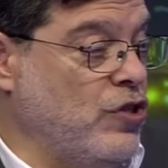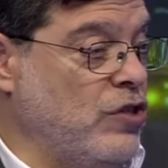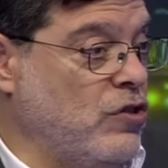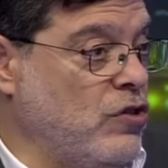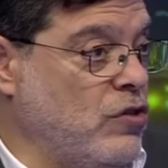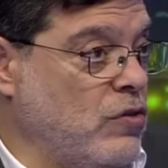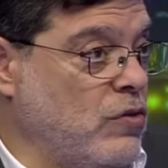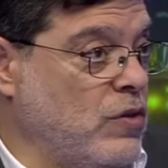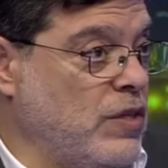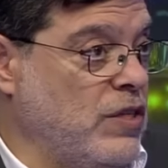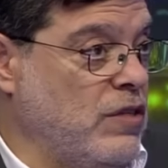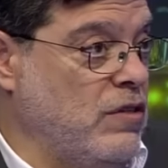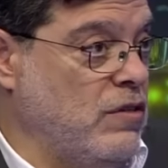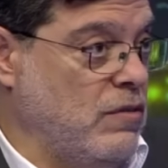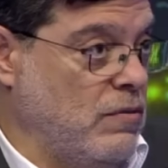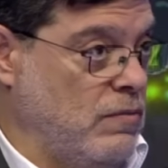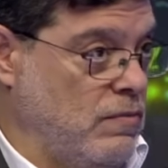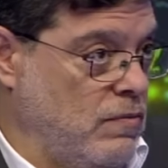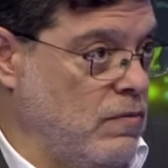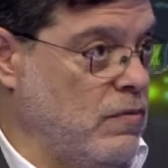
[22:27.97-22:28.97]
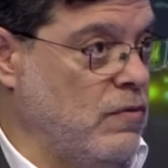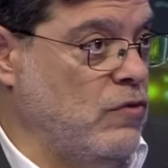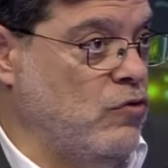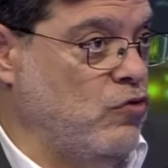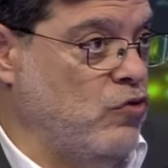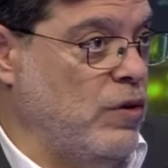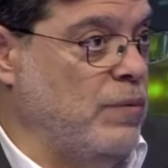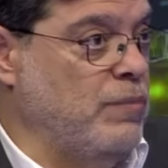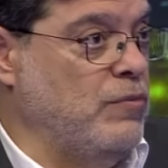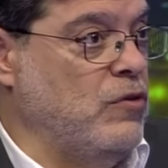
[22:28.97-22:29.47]
to his
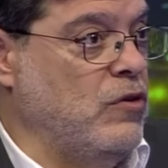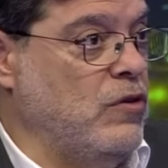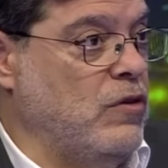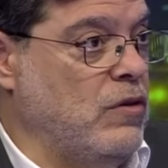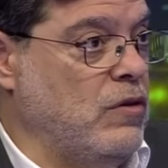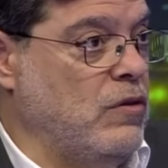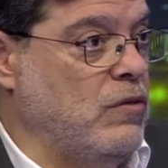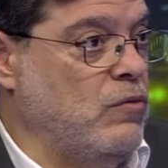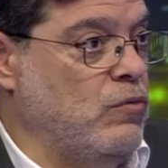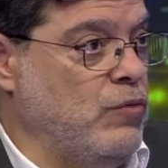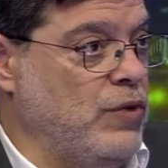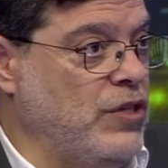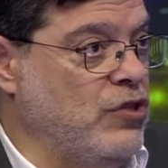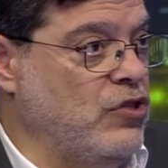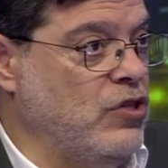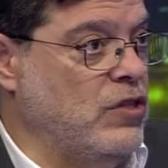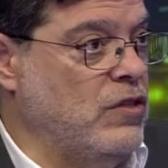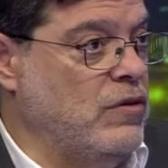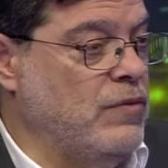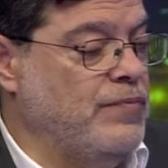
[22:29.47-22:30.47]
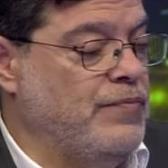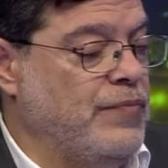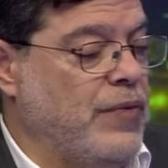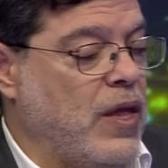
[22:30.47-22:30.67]
trip to the region.